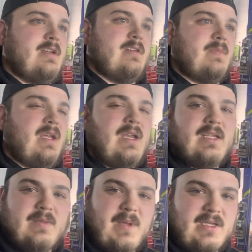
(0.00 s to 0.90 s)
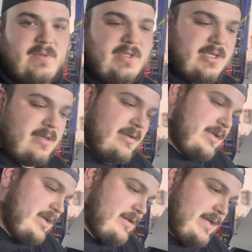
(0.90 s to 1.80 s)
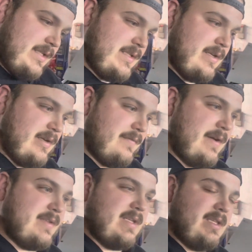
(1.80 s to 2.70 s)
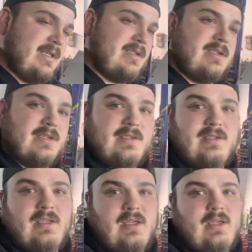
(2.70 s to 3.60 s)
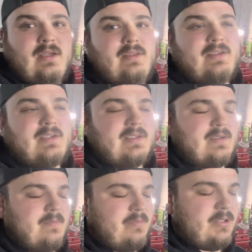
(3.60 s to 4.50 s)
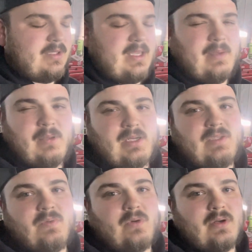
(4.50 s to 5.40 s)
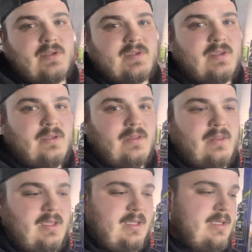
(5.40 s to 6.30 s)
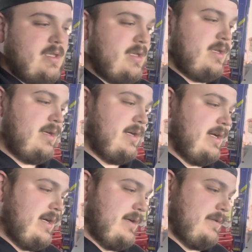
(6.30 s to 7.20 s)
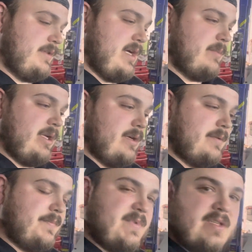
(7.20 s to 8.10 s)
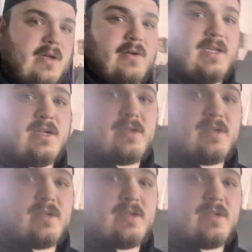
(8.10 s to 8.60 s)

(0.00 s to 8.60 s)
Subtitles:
getting it to mate to each other and all that stuff, I was like, let's just put that money towards the Dominator. So here